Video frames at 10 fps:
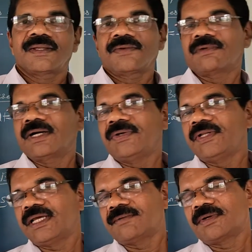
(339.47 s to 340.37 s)
What do you
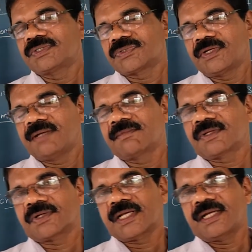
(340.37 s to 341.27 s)
know about sodium
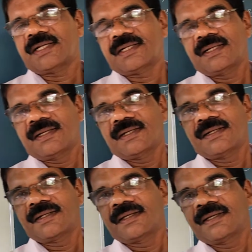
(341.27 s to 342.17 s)
chloride?
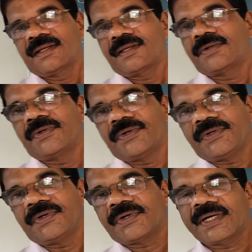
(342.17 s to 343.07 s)
Do you
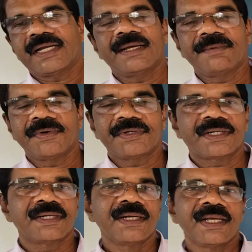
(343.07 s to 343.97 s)
know heard about
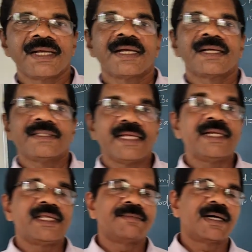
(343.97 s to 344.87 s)

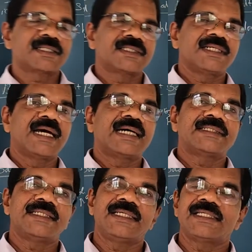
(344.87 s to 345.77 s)
Dandi March,
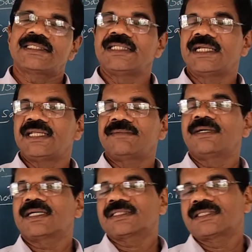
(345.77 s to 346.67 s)
Gandhiji's Dandi
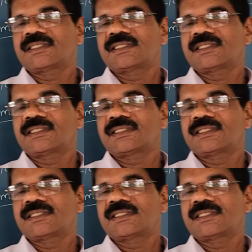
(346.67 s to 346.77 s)
March?